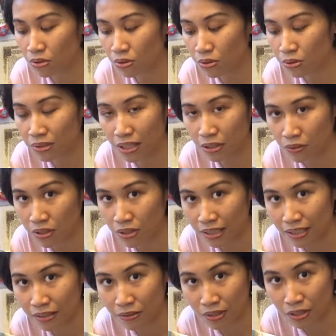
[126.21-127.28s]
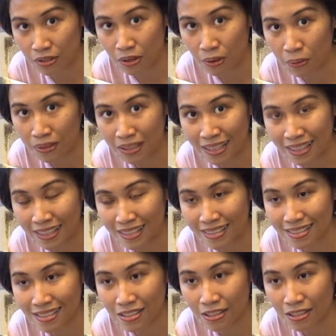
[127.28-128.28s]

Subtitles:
do that with your own kids.